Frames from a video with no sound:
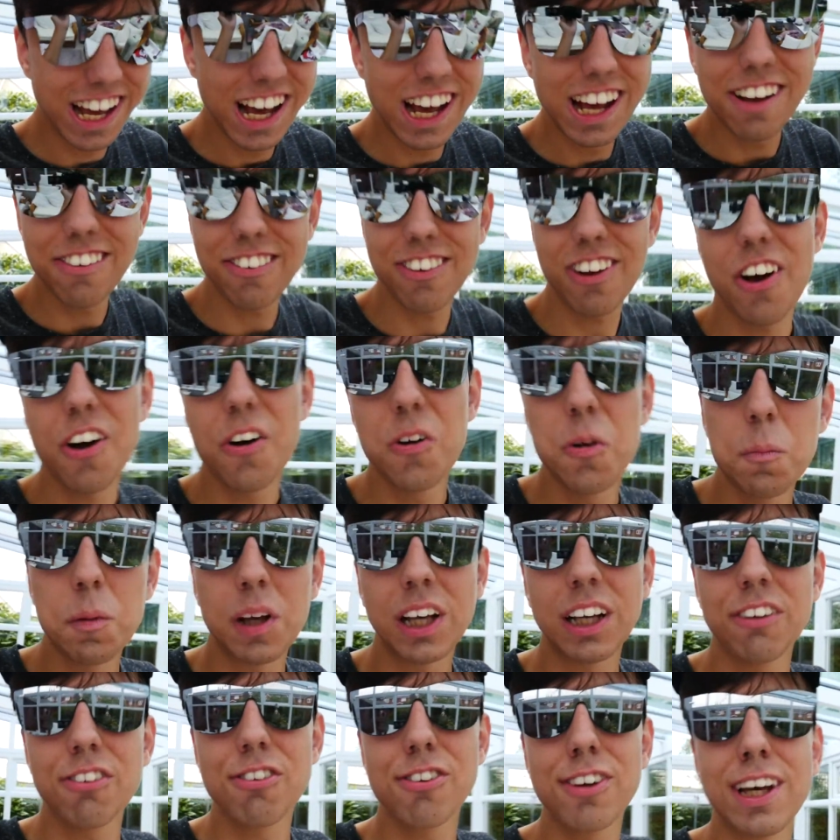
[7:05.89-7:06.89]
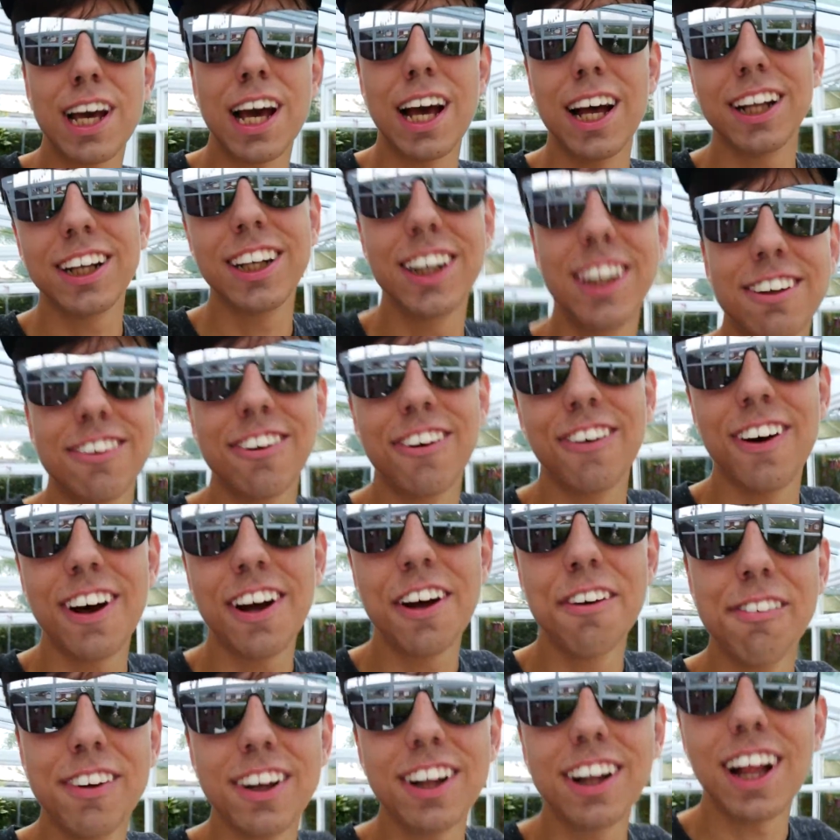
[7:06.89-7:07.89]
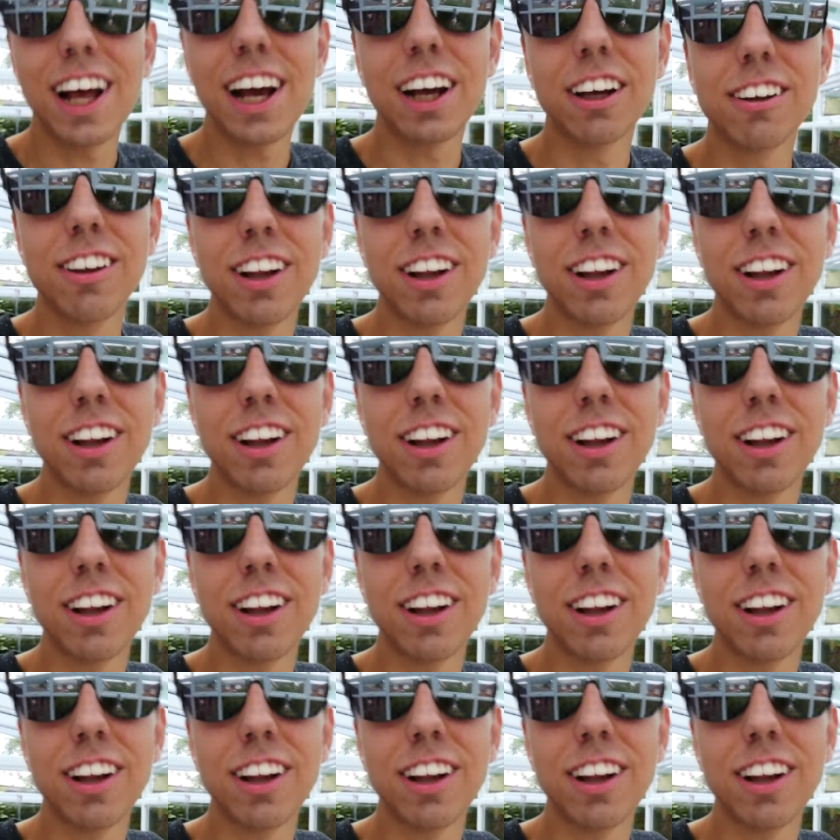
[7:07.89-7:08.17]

it's a whole big sketch, so I hope you like